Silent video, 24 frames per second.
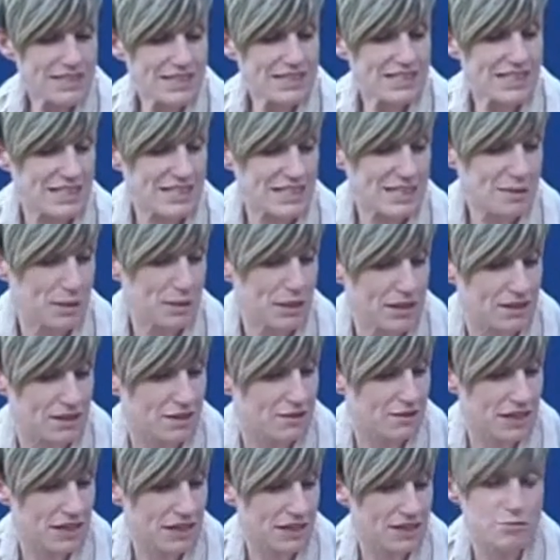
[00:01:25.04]
this is typical
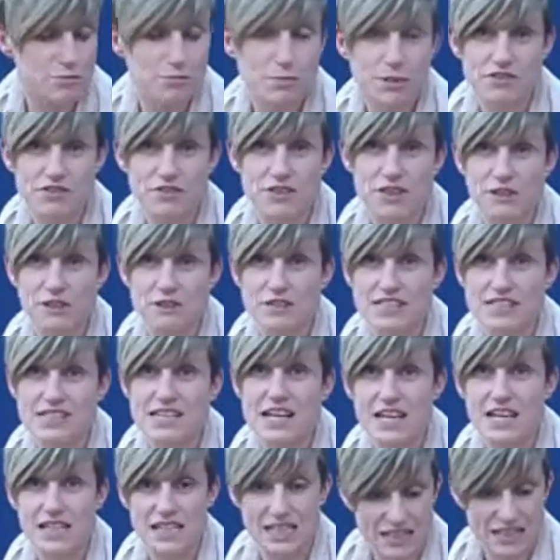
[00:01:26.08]
of the kind of PIFCO
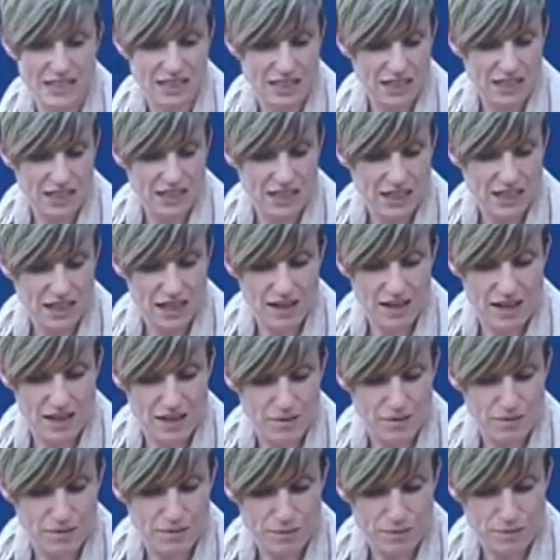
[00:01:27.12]
design
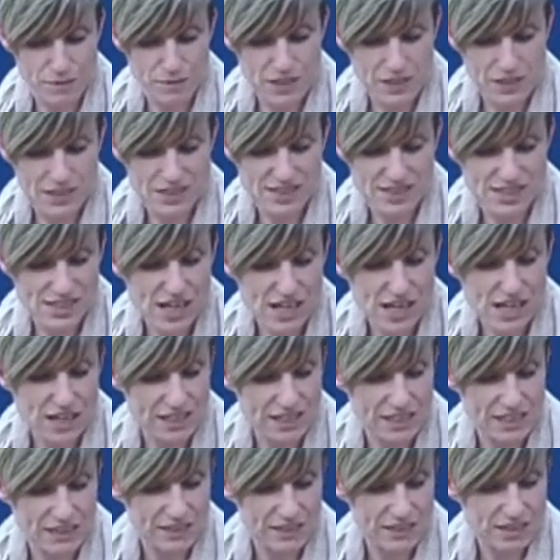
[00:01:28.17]
and
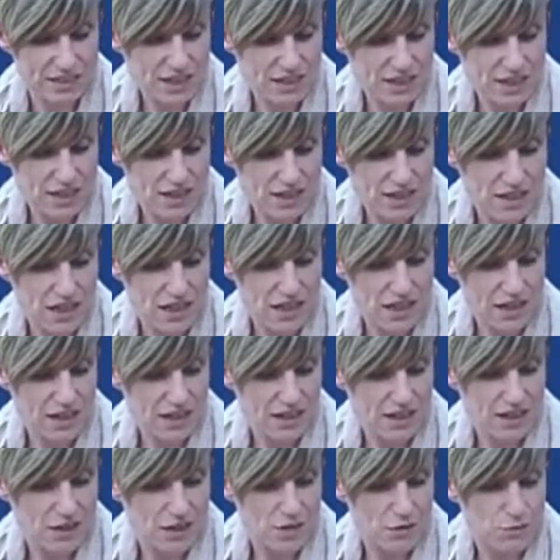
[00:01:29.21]
style,
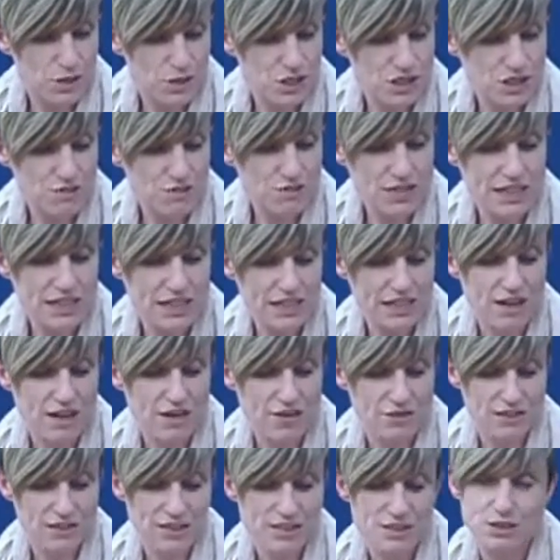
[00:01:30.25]
which I really
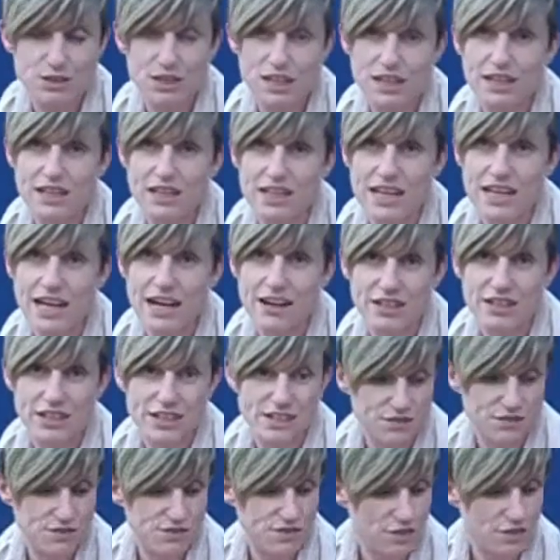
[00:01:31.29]
love. It's really kind of
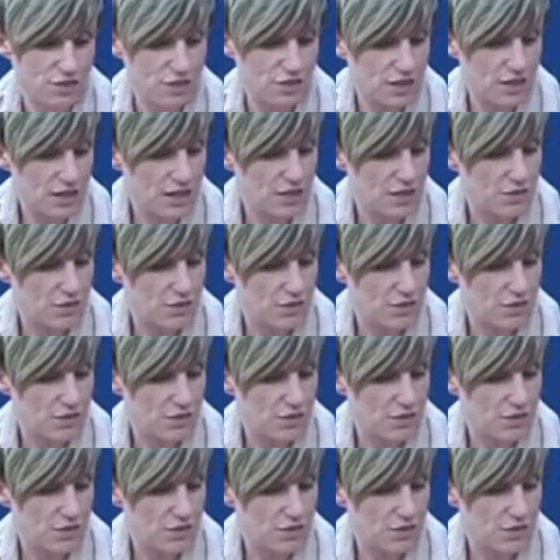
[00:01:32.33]
characterful